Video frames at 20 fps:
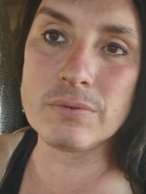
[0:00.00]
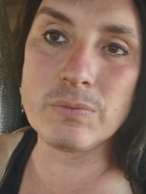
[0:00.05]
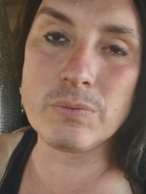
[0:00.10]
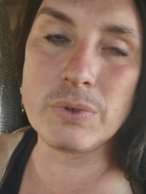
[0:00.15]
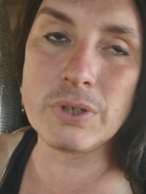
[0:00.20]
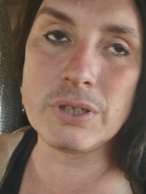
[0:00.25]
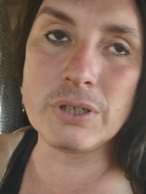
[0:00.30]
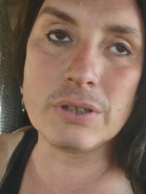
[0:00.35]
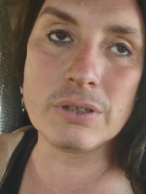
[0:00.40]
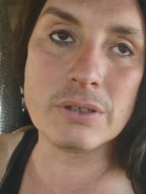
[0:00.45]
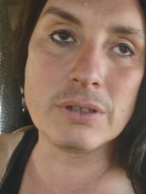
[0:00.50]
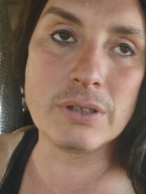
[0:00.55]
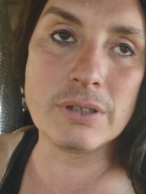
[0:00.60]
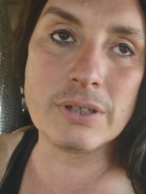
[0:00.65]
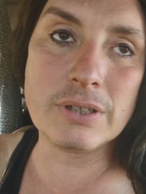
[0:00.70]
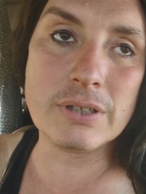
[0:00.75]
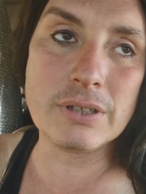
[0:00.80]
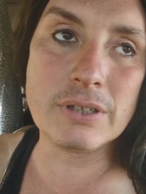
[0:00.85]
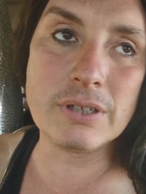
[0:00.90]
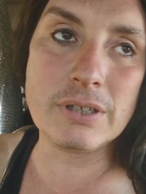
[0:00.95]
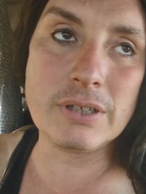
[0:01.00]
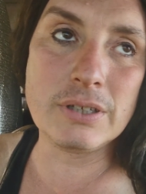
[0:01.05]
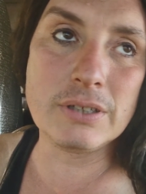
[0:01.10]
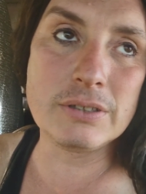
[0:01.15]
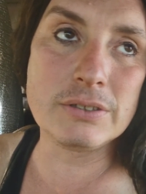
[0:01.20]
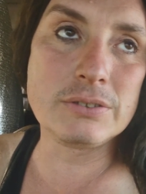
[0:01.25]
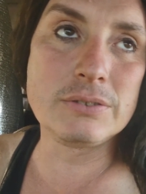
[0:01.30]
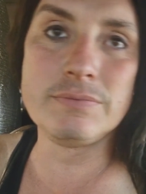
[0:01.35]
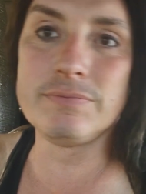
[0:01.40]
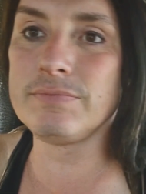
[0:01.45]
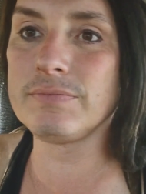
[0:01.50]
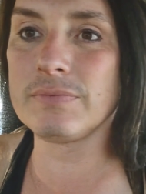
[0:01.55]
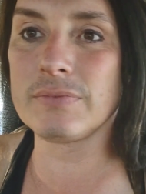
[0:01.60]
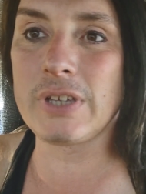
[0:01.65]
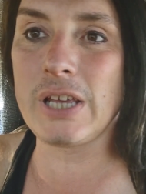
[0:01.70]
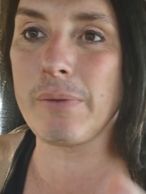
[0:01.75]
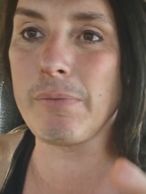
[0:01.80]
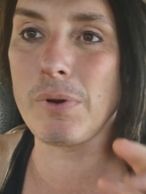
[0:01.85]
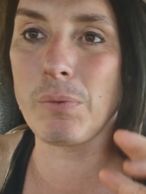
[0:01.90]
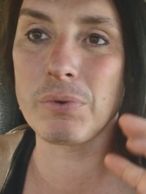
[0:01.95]
we he
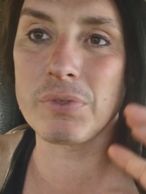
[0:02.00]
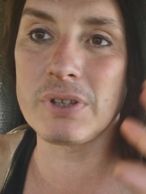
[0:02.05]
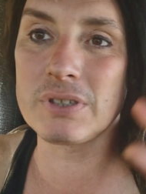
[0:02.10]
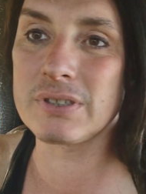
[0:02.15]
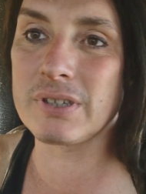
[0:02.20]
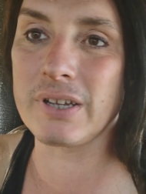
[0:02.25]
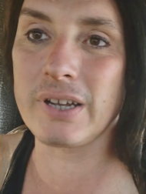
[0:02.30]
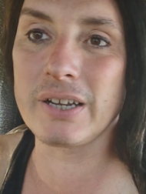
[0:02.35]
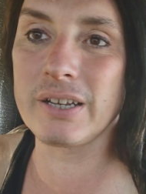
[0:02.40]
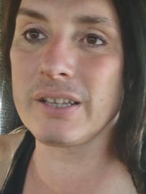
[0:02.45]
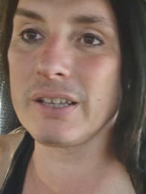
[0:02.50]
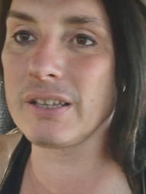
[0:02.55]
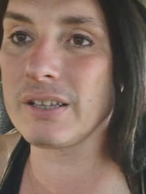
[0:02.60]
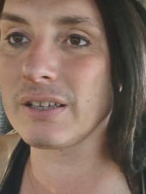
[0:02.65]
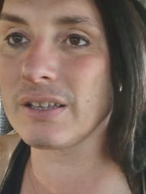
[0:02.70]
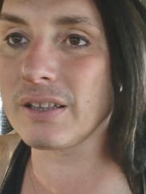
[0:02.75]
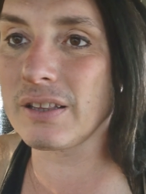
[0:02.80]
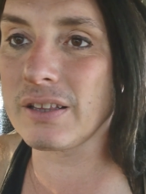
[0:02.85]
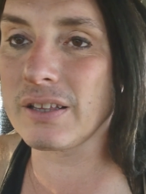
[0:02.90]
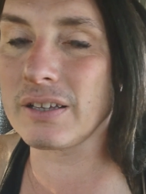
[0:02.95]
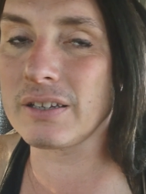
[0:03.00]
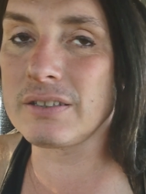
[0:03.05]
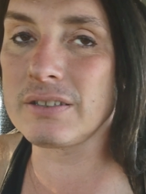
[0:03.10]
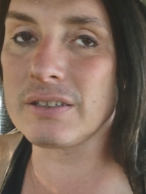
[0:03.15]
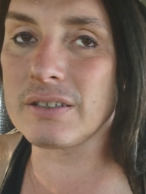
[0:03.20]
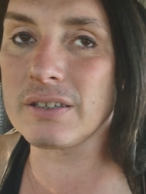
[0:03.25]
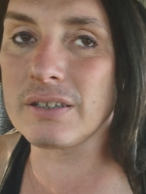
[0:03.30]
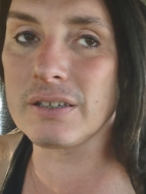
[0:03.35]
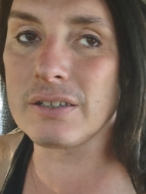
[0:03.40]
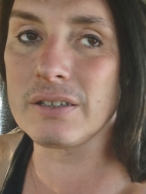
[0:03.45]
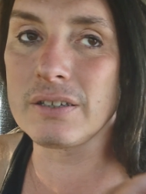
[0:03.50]
came up with this idea that uh,